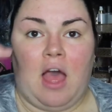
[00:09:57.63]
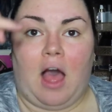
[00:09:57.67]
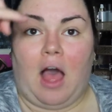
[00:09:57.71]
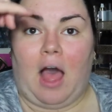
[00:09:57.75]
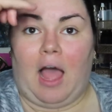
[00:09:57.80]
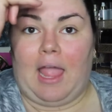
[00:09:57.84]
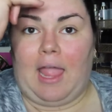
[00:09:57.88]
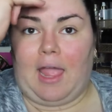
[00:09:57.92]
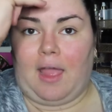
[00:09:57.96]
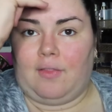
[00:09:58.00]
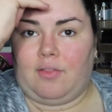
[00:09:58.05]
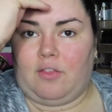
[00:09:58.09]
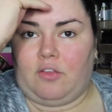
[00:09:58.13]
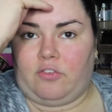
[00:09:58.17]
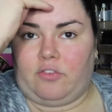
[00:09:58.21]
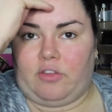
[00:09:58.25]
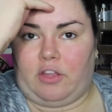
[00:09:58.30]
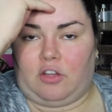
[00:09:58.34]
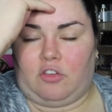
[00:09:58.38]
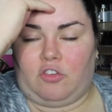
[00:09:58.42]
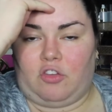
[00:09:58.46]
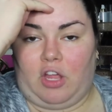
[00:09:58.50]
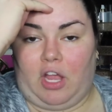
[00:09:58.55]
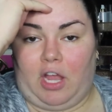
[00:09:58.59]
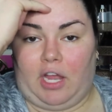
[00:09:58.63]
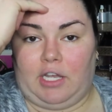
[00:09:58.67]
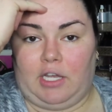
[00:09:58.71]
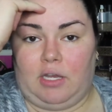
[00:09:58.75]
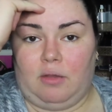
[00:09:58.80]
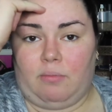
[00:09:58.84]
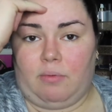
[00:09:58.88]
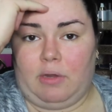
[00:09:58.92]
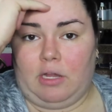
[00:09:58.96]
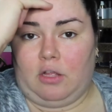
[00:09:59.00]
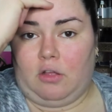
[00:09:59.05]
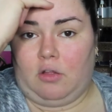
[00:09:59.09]
I had this like
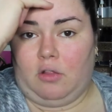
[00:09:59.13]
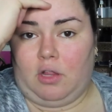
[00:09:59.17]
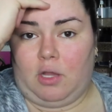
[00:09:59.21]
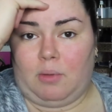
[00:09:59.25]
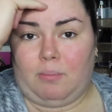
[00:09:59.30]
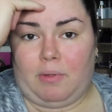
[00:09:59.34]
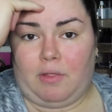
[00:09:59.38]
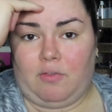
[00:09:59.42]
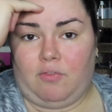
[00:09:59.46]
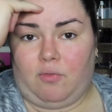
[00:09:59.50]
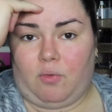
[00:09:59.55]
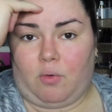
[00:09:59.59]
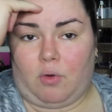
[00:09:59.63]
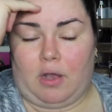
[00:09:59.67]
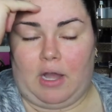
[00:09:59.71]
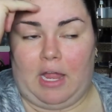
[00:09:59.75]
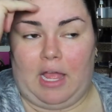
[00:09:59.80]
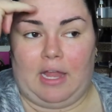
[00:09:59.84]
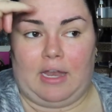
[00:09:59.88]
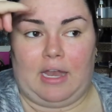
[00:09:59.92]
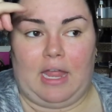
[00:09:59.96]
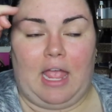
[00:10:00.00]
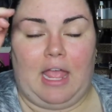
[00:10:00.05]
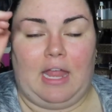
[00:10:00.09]
tiny wrinkle on my forehead